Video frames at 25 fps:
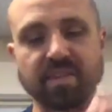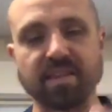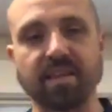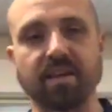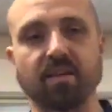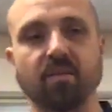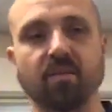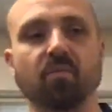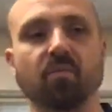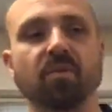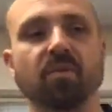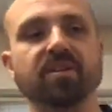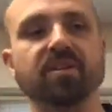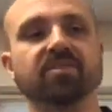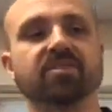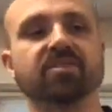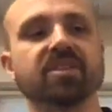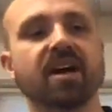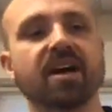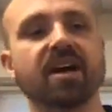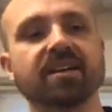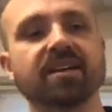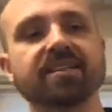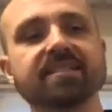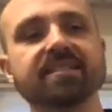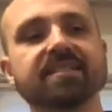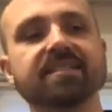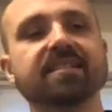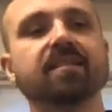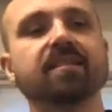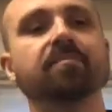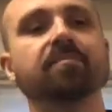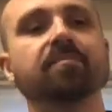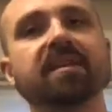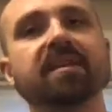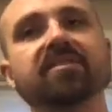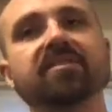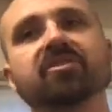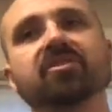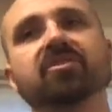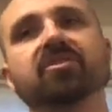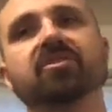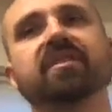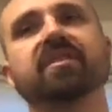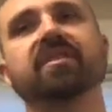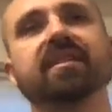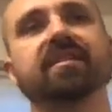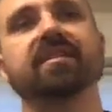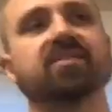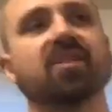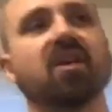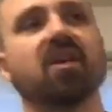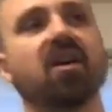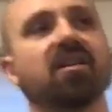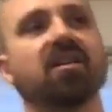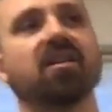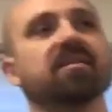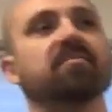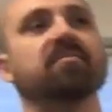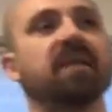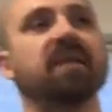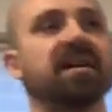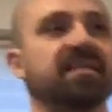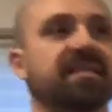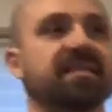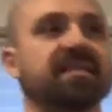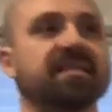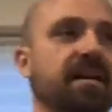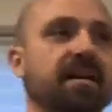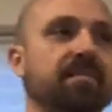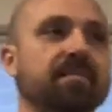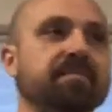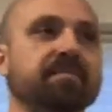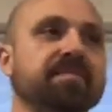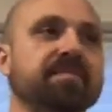When you're talking to them, make sure that it's all about them.